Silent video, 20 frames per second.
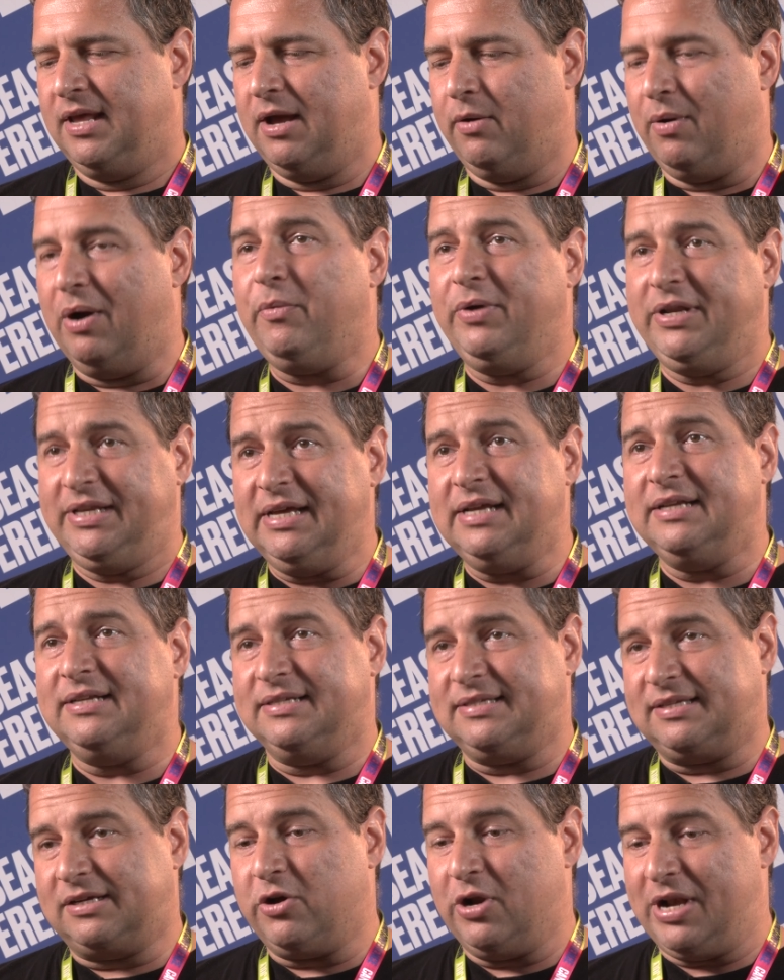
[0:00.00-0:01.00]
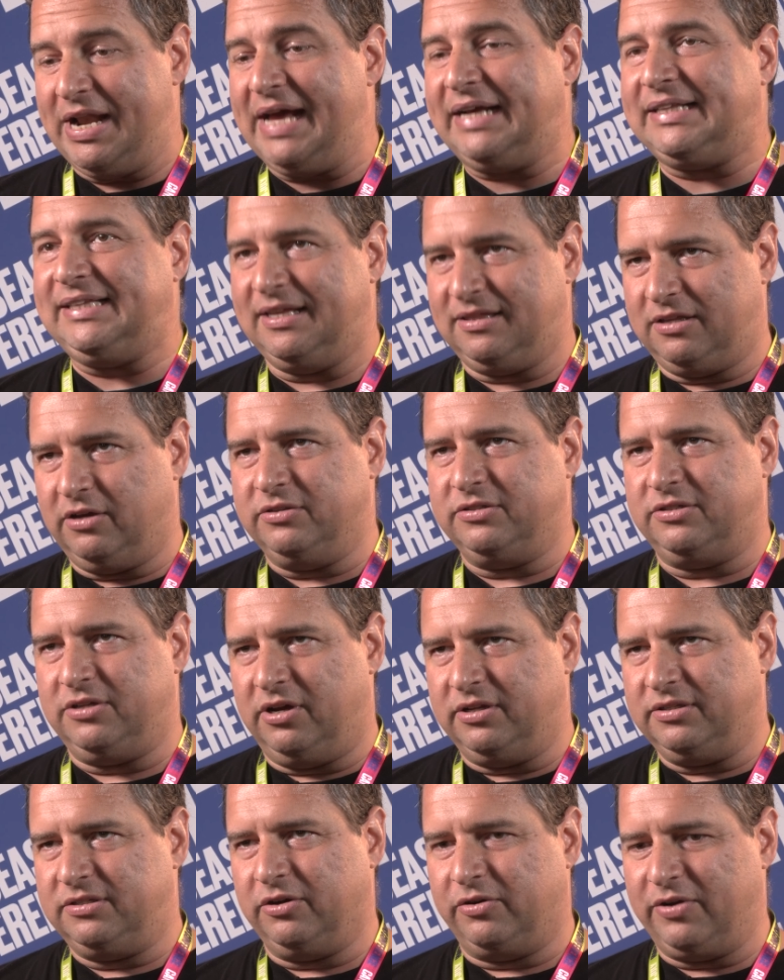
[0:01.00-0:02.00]
what we did is connecting those
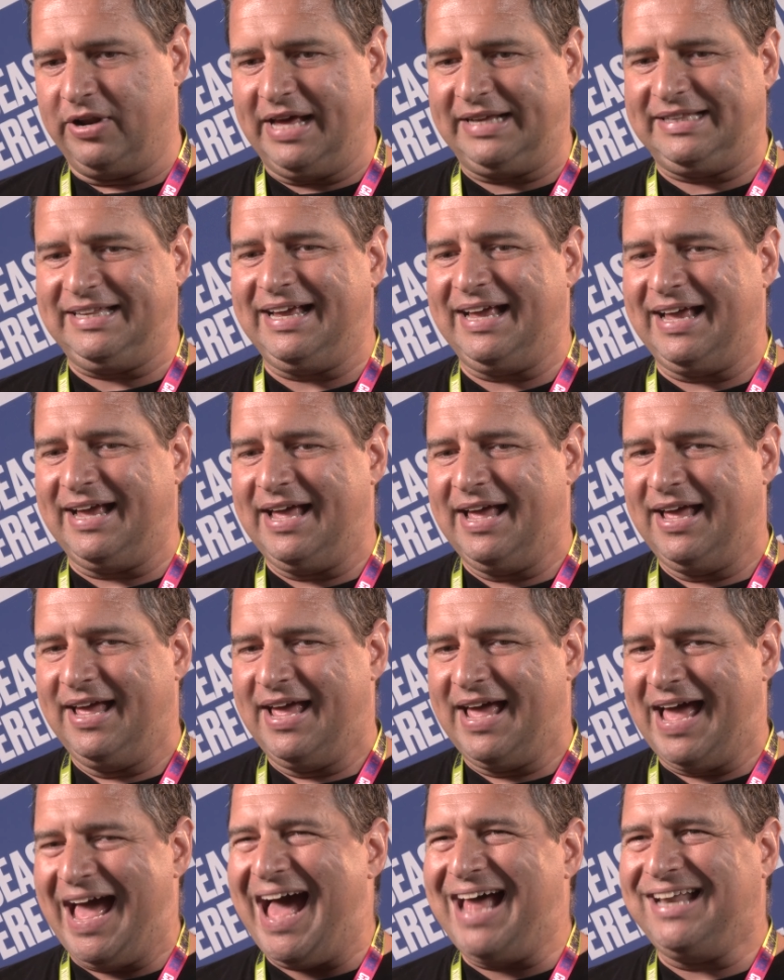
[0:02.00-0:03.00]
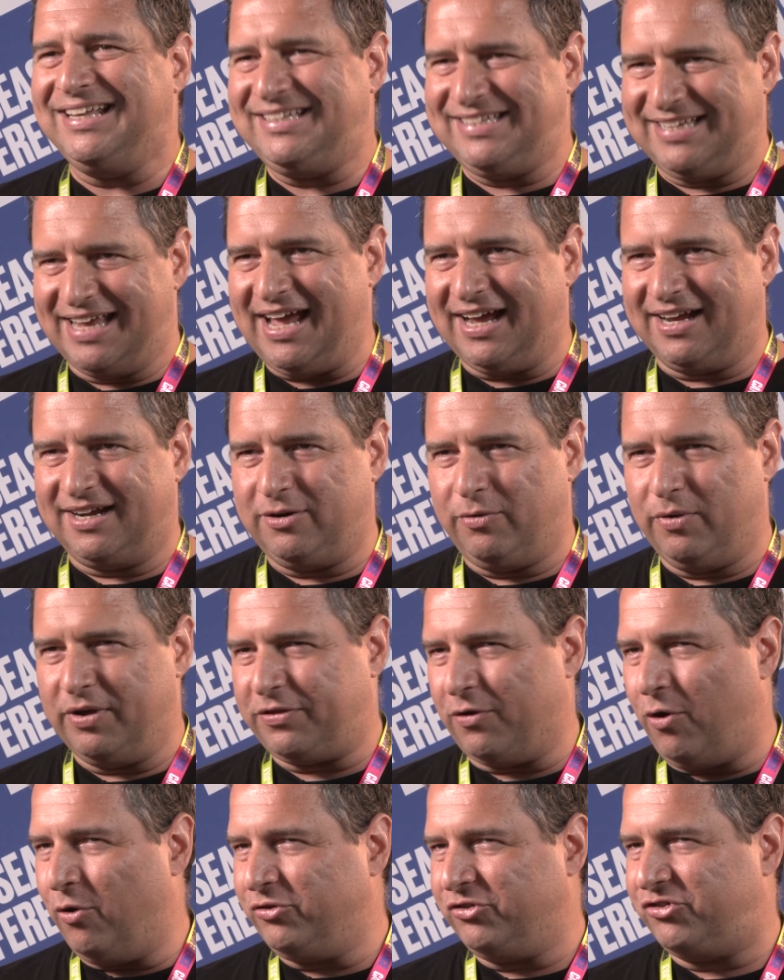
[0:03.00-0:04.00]
dots. So connecting ad tech
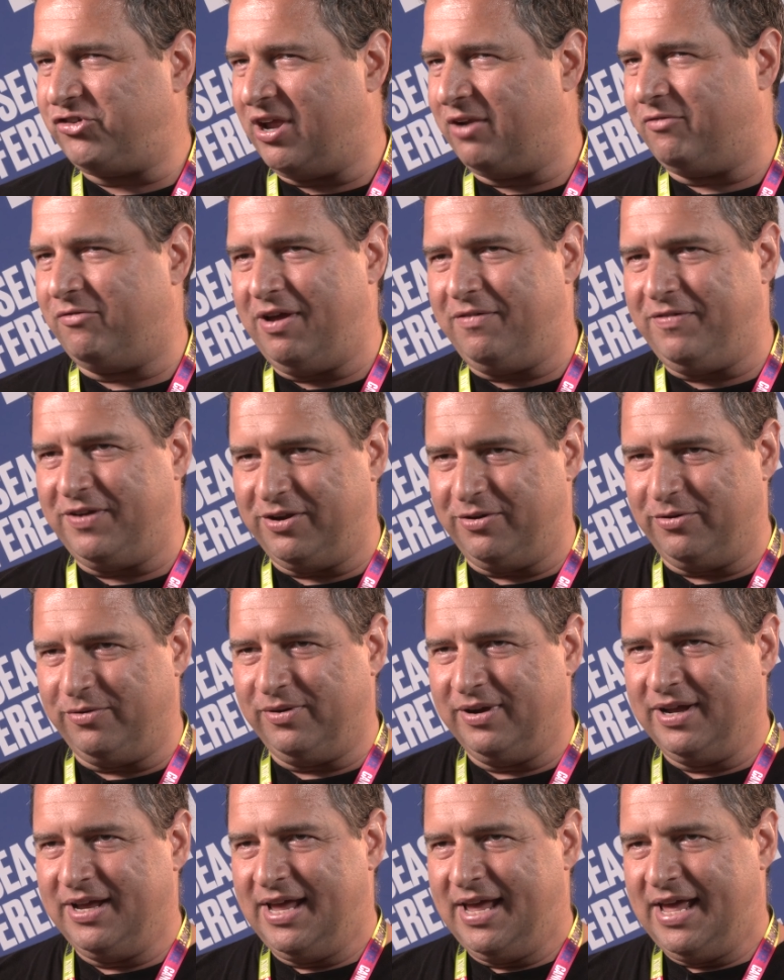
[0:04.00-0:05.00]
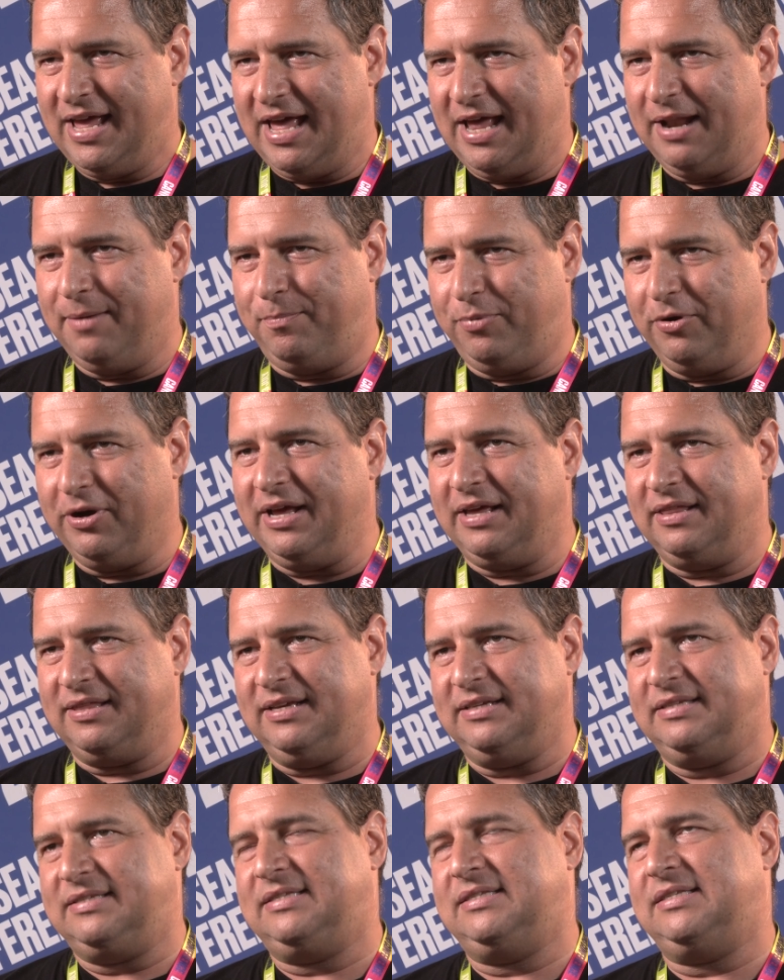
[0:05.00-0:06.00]
with on-chain revenue and putting
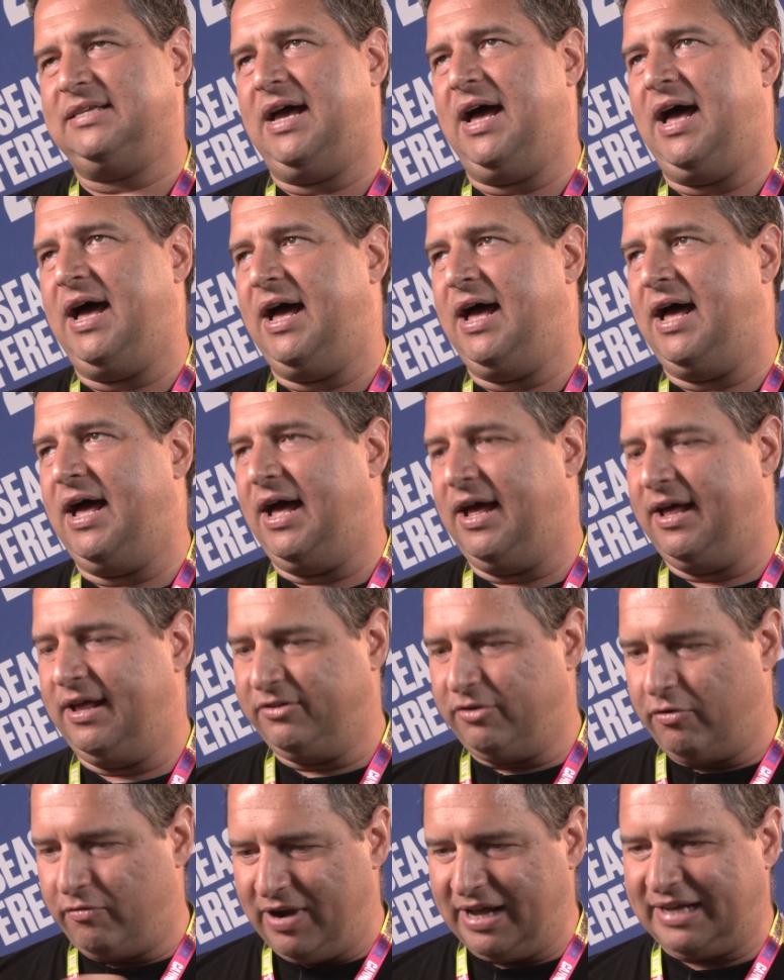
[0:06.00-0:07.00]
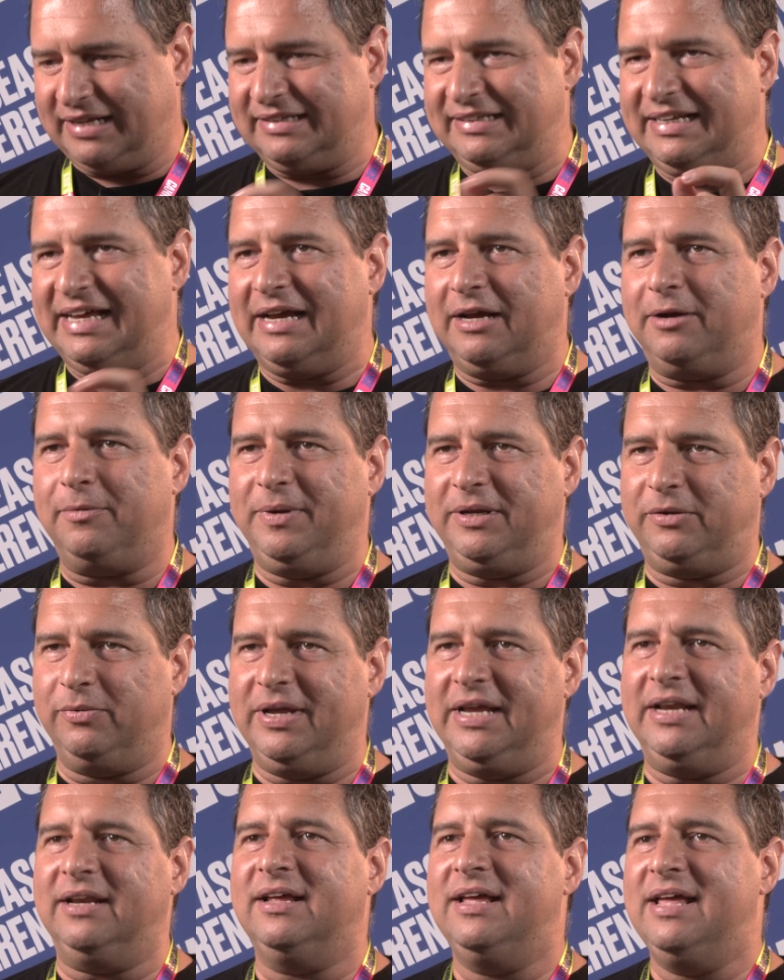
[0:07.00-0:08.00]
this direct link
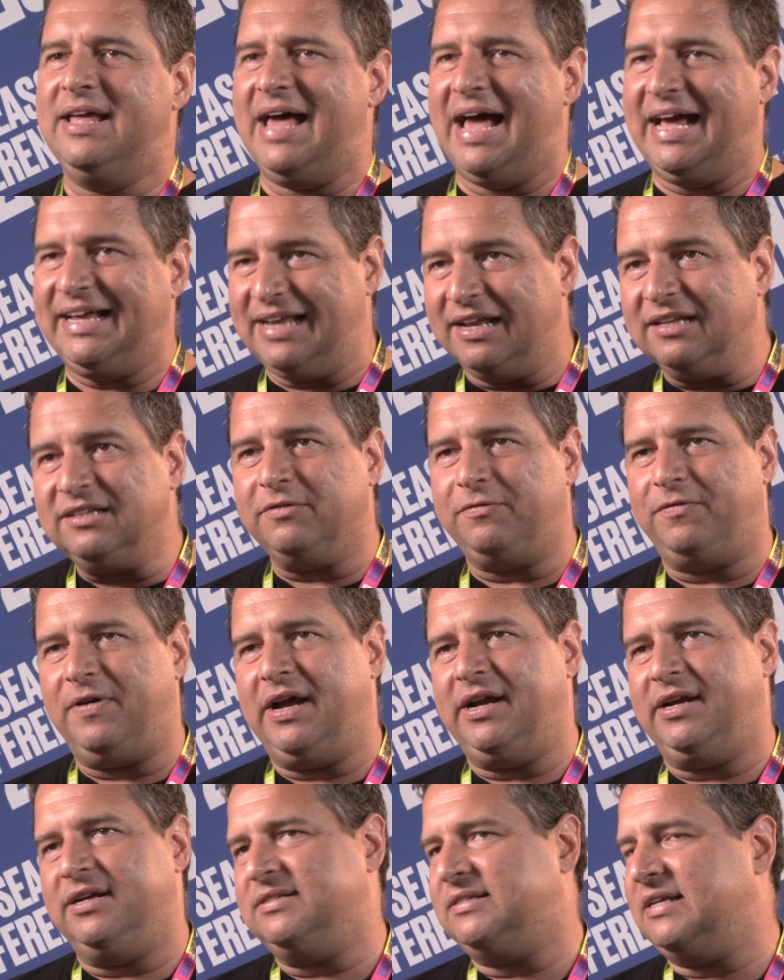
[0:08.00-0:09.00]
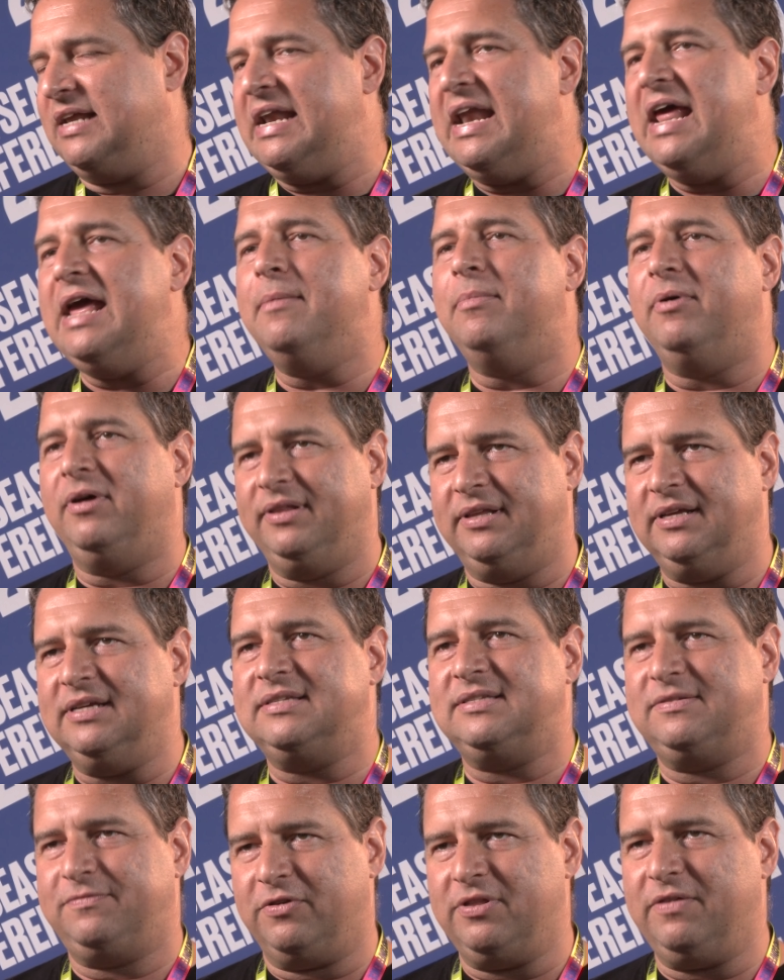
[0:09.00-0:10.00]
between identifiers enable
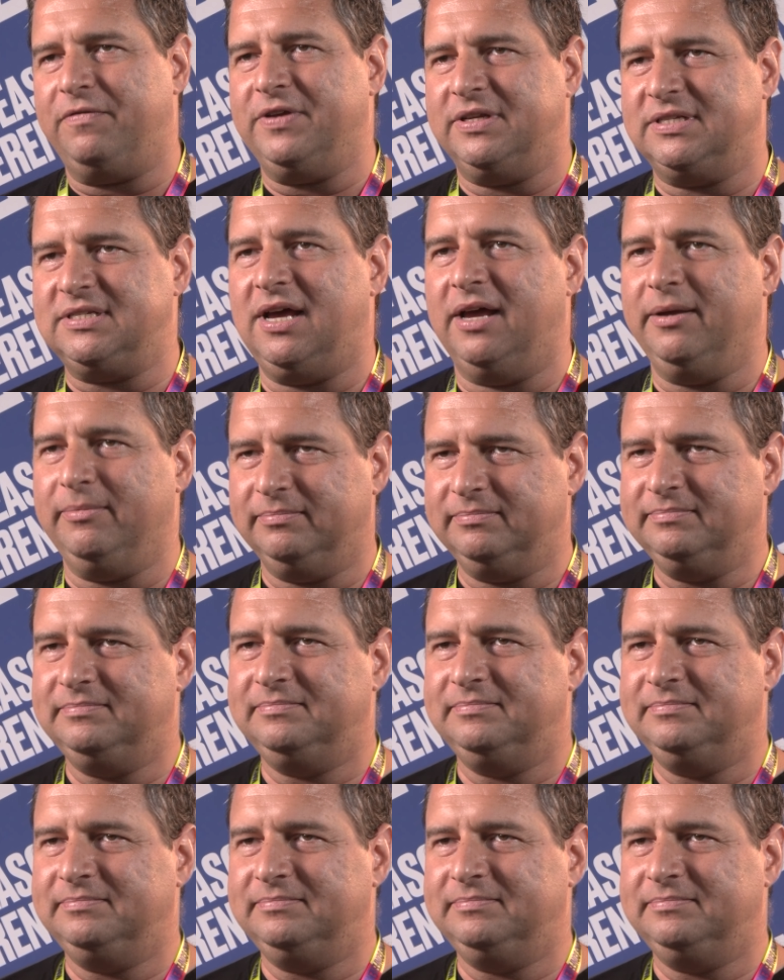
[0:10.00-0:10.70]
this for the first time.